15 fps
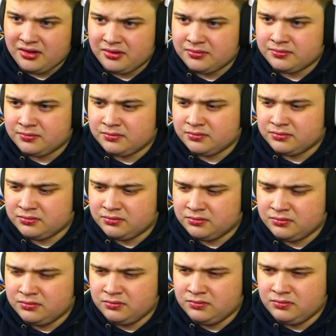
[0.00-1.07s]

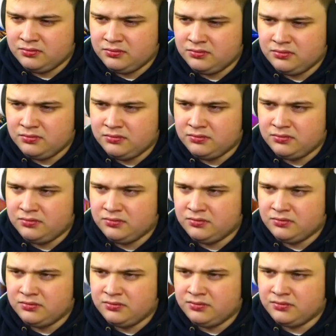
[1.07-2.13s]

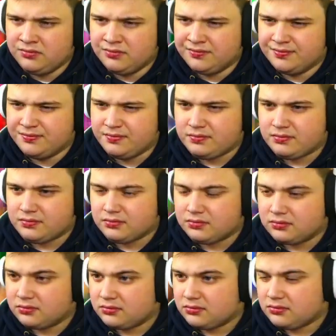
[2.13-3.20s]

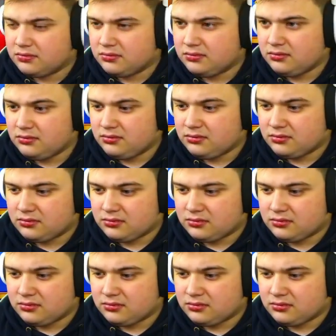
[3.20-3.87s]
Nothing is said.